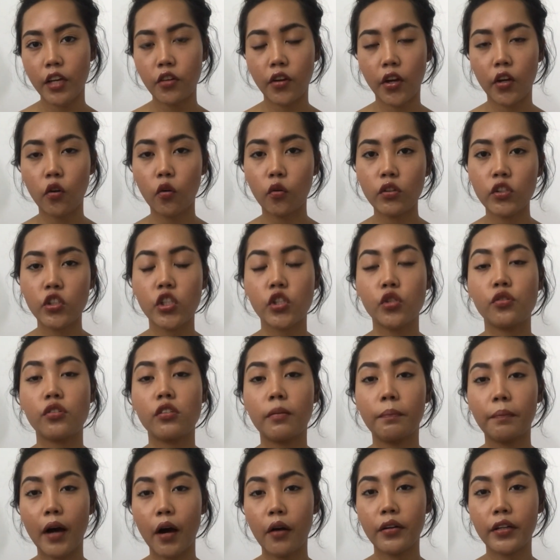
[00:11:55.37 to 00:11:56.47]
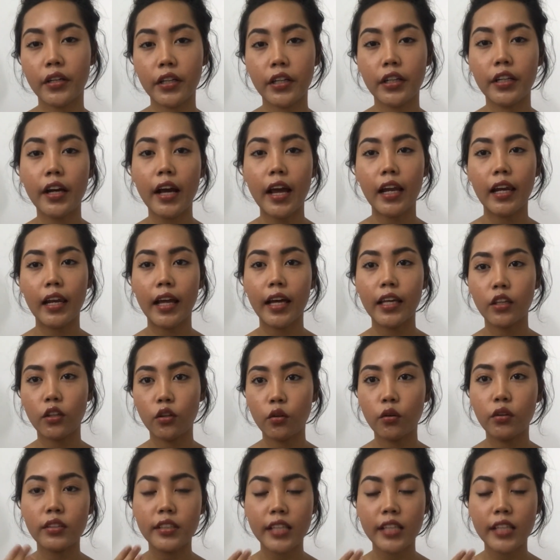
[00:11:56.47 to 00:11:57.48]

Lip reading: you can always just use the powder and like, you know,